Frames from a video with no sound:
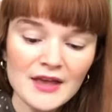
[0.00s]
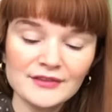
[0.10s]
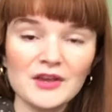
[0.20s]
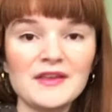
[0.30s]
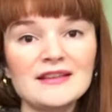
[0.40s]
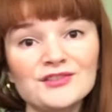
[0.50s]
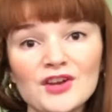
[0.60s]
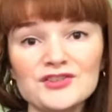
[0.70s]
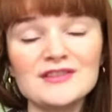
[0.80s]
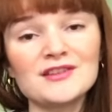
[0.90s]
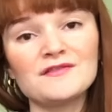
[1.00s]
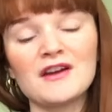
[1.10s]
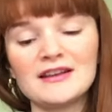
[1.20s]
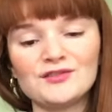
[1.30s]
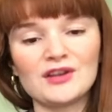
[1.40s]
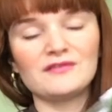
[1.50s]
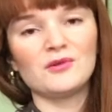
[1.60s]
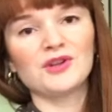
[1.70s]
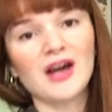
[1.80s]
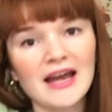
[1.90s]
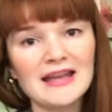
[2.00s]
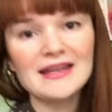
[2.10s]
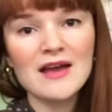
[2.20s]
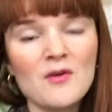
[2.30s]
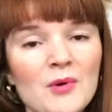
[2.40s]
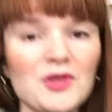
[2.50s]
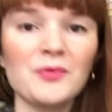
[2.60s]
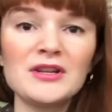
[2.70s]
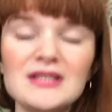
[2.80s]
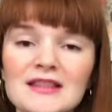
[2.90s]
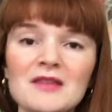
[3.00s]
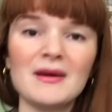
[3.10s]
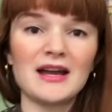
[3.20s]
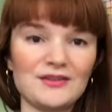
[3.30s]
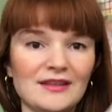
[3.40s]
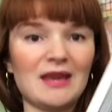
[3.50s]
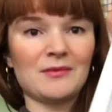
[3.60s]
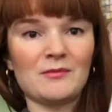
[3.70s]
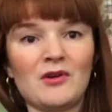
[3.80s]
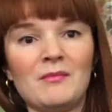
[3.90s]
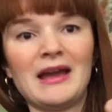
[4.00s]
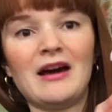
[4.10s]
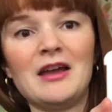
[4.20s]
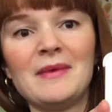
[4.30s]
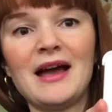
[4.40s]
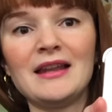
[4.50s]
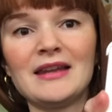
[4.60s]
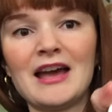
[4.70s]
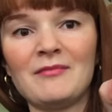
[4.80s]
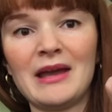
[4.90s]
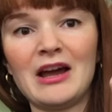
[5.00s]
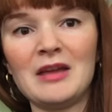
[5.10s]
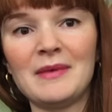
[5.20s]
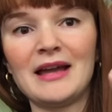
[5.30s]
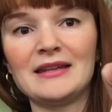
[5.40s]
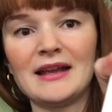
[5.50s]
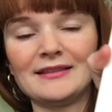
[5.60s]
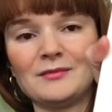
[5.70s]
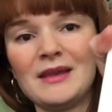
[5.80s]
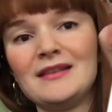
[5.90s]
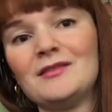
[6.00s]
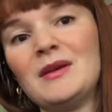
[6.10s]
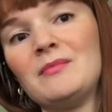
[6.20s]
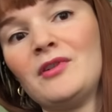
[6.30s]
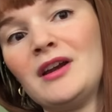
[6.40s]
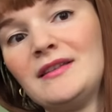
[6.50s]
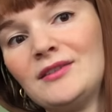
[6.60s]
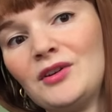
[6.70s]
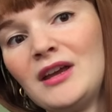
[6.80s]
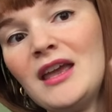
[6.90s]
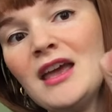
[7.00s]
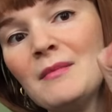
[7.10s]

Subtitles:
So the instructions are very straightforward. I never bother printing them. I just keep them on my iPad and have my iPad next to me. It's a bit bright, sorry.